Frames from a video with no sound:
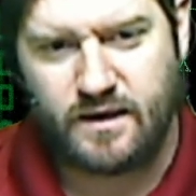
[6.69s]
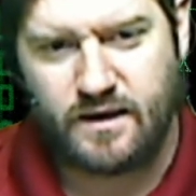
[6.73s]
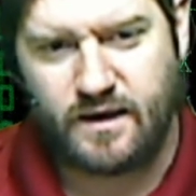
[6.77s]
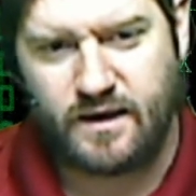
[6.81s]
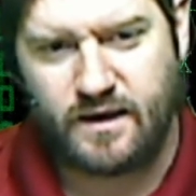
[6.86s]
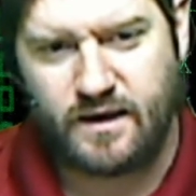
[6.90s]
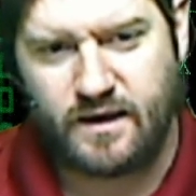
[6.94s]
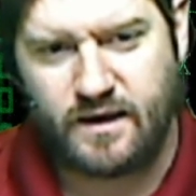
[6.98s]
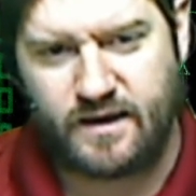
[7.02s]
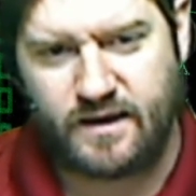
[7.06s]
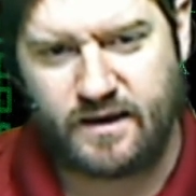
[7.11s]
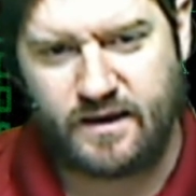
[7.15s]

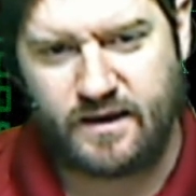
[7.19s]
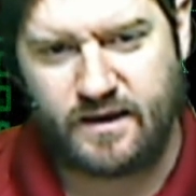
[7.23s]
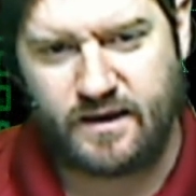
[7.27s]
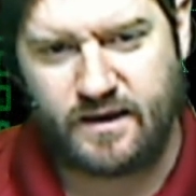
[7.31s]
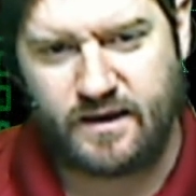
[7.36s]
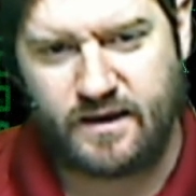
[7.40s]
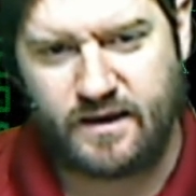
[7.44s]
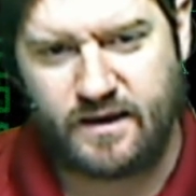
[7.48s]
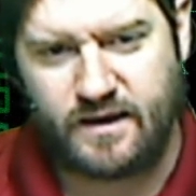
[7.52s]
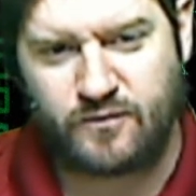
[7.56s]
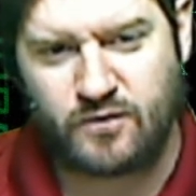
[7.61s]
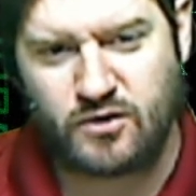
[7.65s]
It
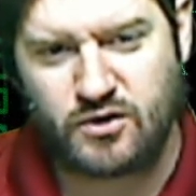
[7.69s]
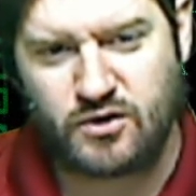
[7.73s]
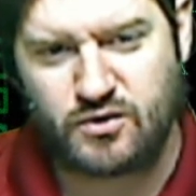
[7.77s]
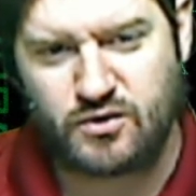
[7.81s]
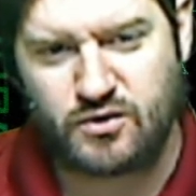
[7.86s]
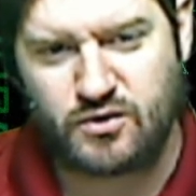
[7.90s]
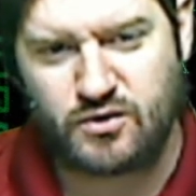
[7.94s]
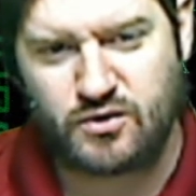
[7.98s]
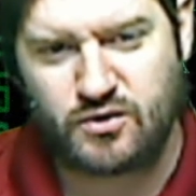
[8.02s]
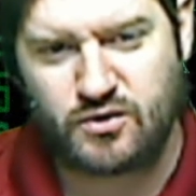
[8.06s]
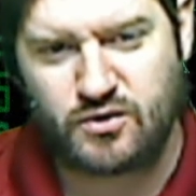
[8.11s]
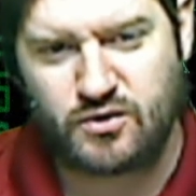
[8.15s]
is
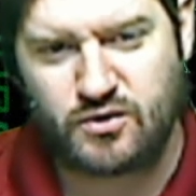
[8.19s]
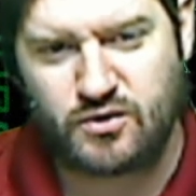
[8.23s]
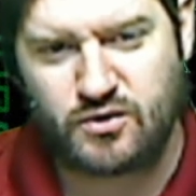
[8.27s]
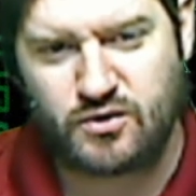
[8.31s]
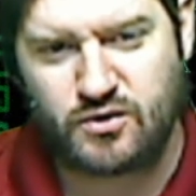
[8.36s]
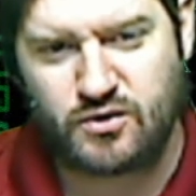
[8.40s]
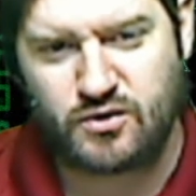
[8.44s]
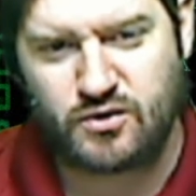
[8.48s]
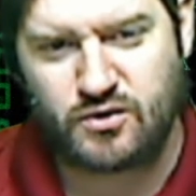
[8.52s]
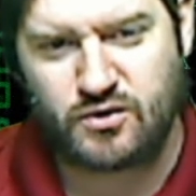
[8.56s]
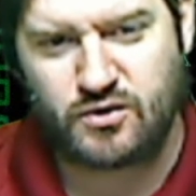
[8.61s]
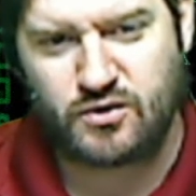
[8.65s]
virtual high
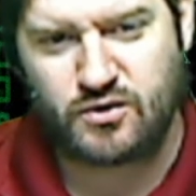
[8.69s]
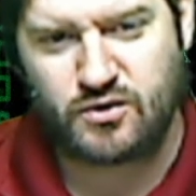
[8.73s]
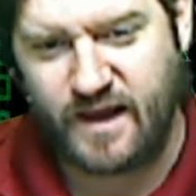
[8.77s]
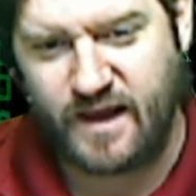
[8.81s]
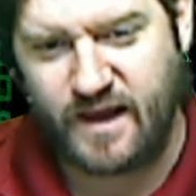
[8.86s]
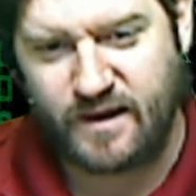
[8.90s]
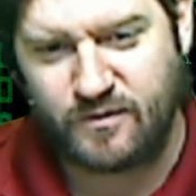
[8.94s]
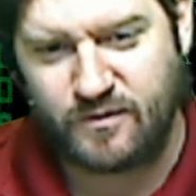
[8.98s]
five day.